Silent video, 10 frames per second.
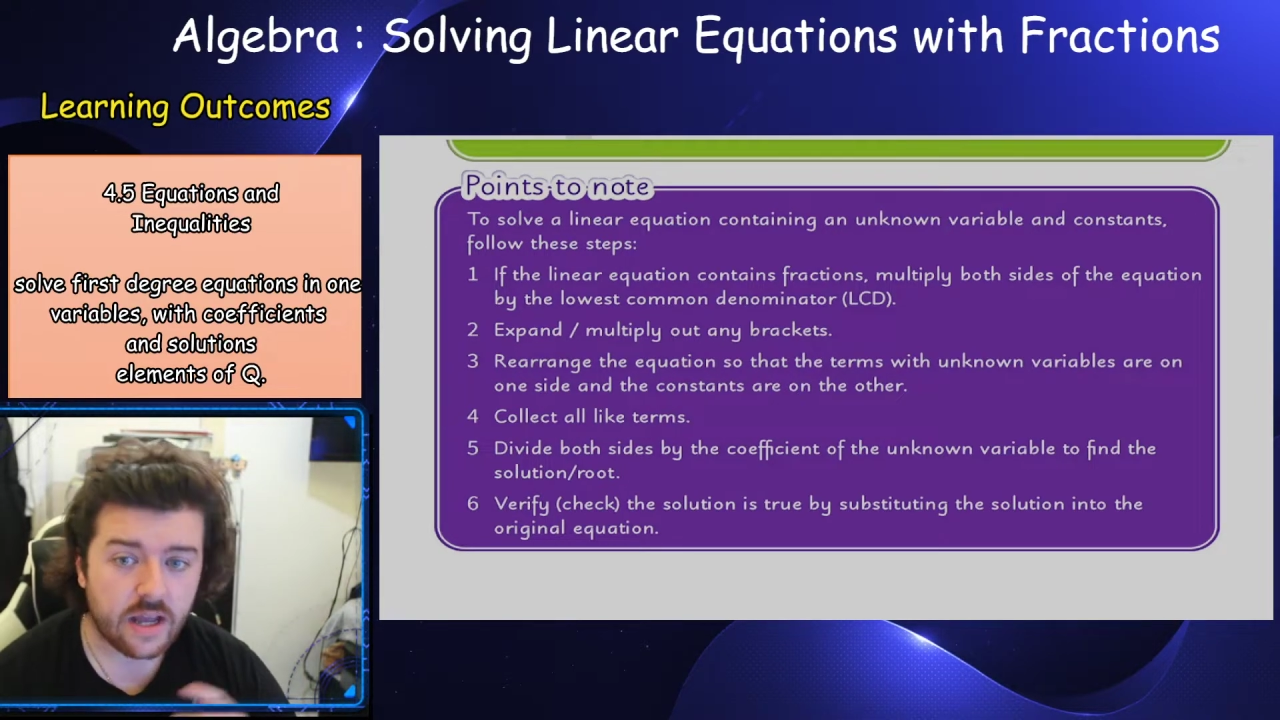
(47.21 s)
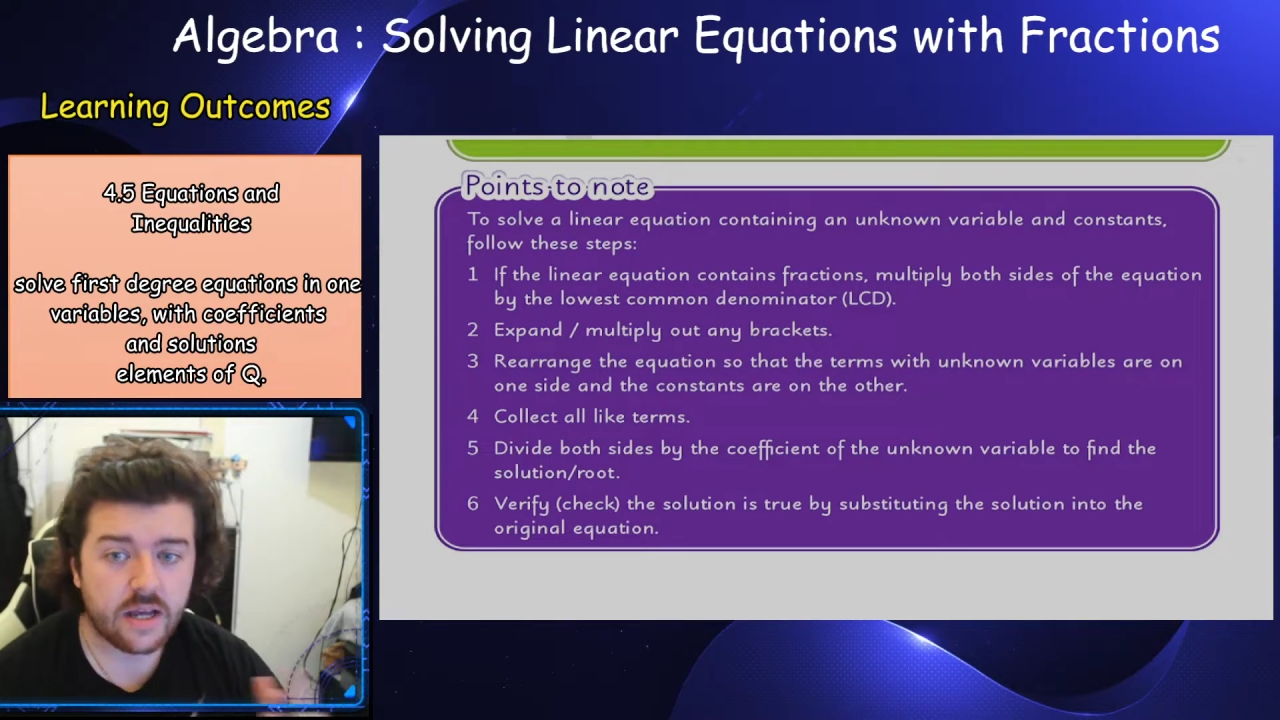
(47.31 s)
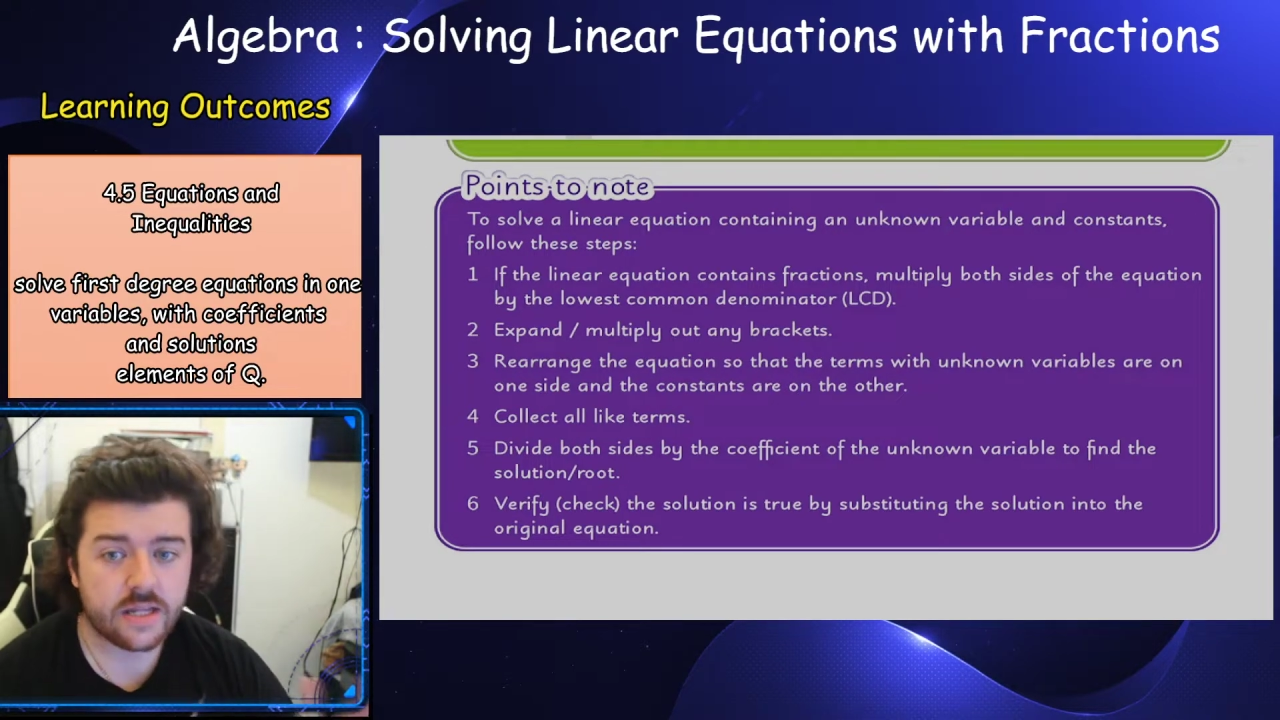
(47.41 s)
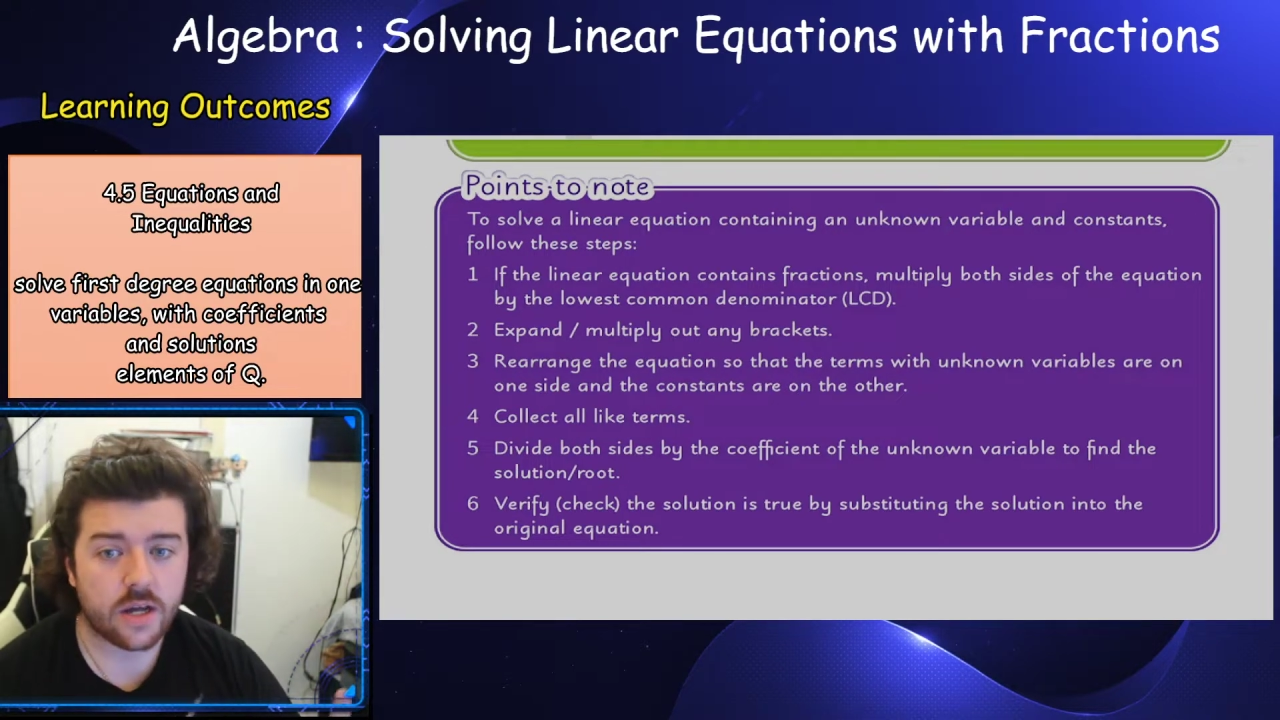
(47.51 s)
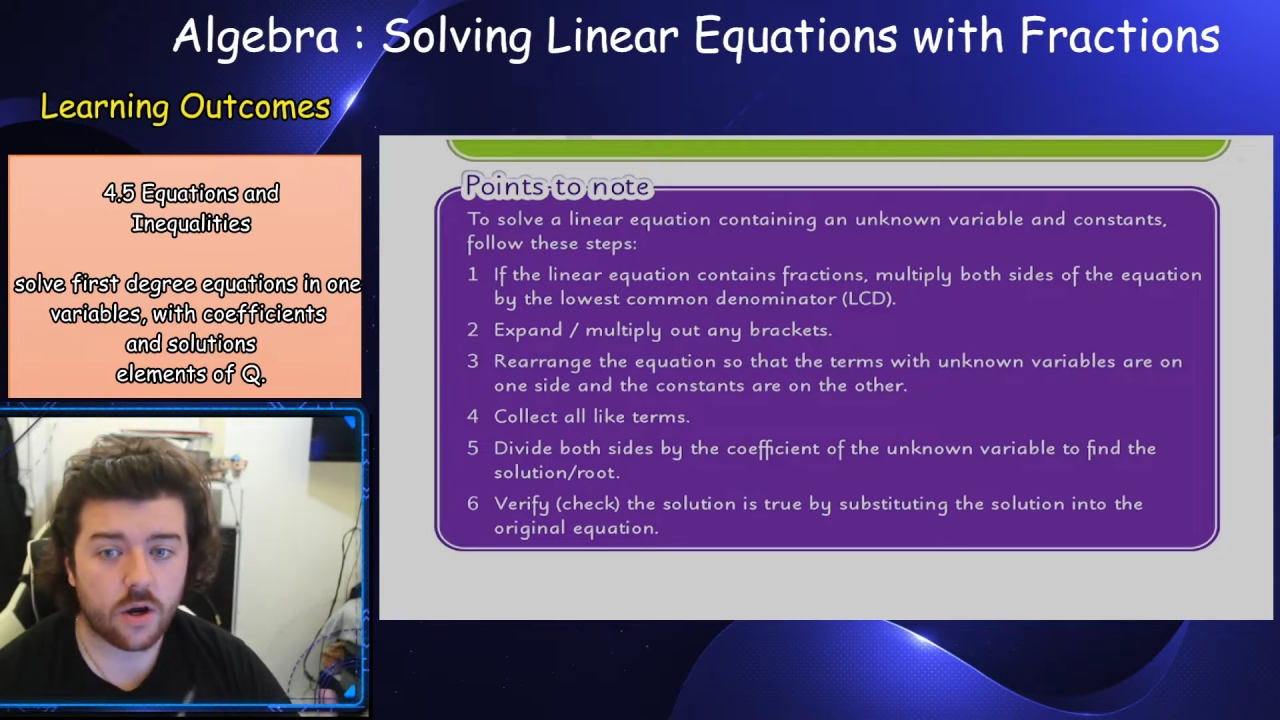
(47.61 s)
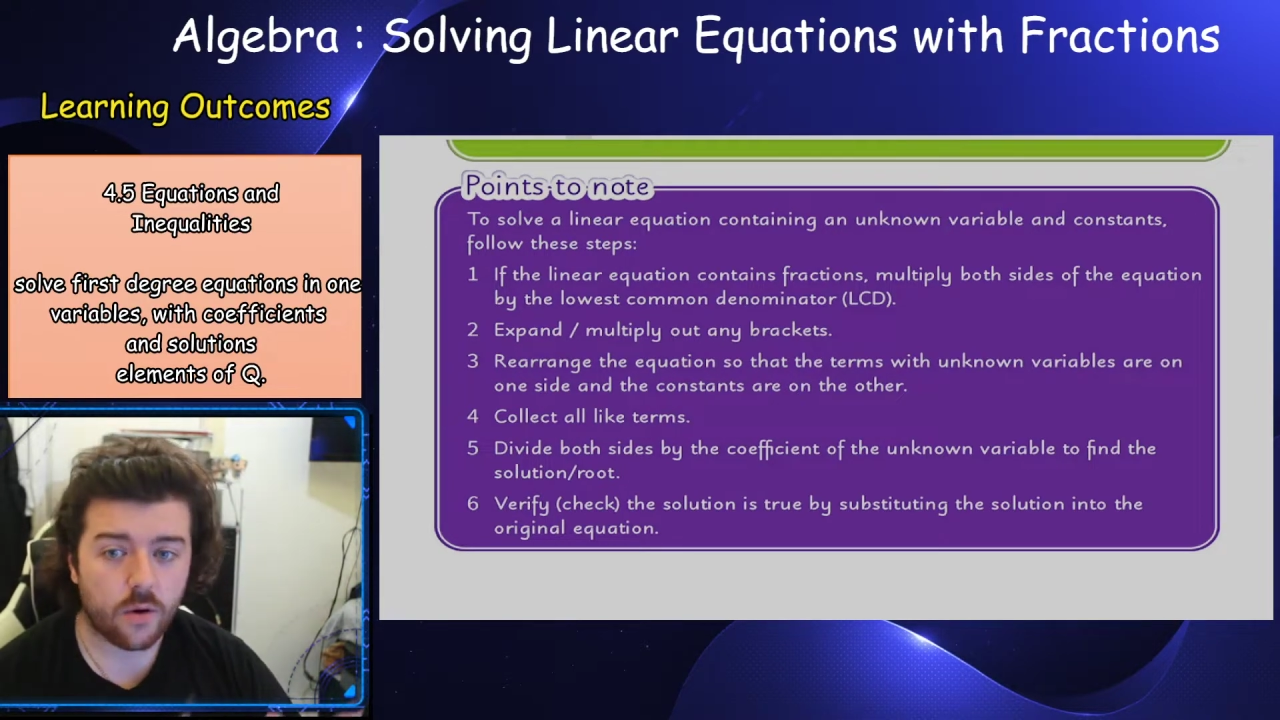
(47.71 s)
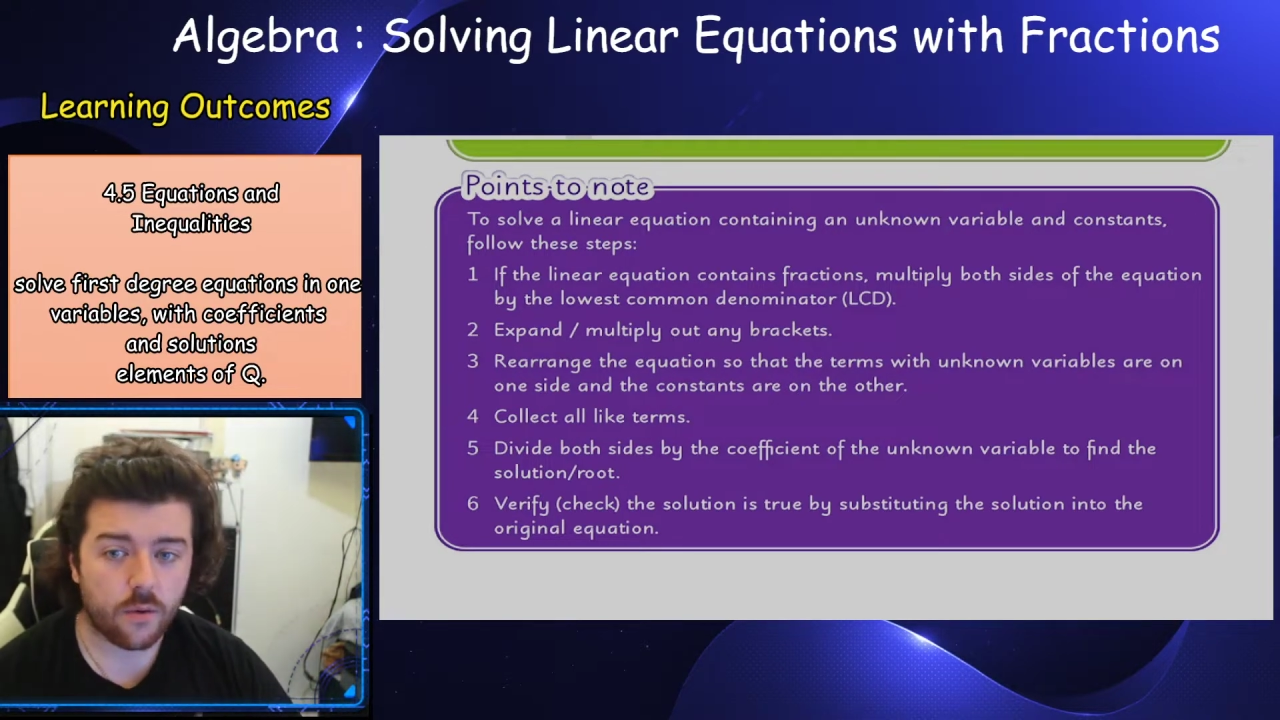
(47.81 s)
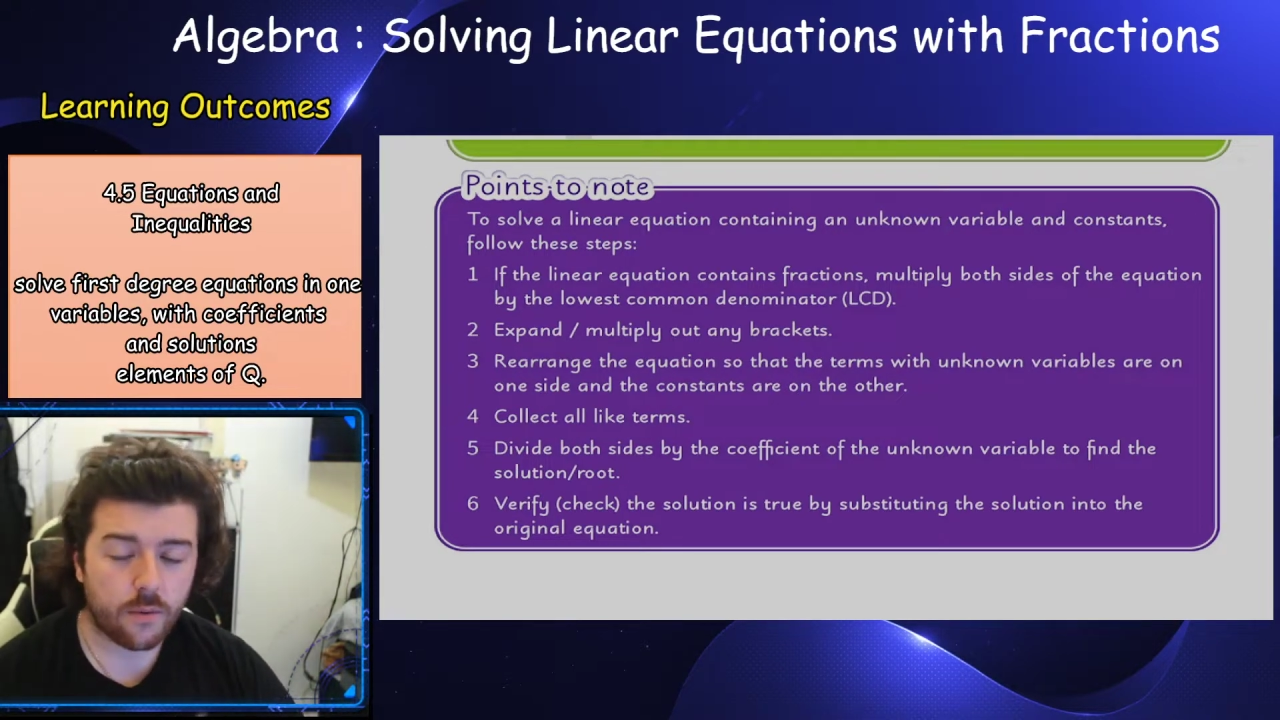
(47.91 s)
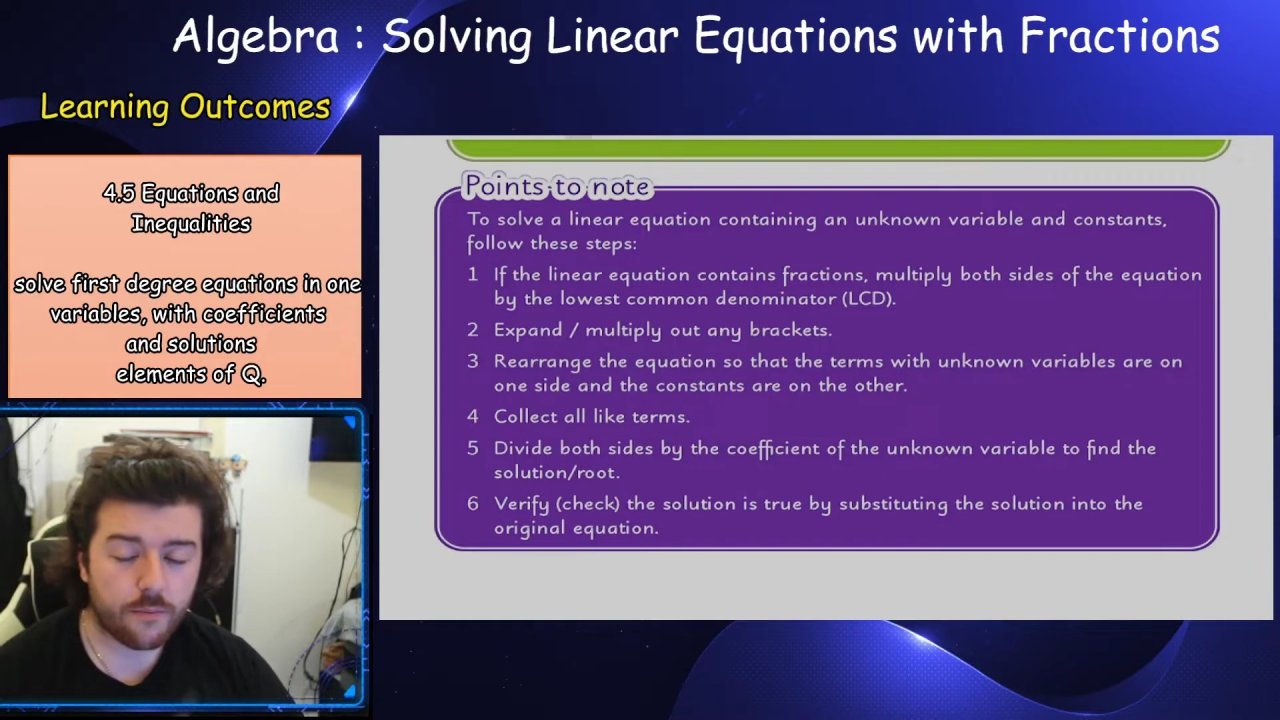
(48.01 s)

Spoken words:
So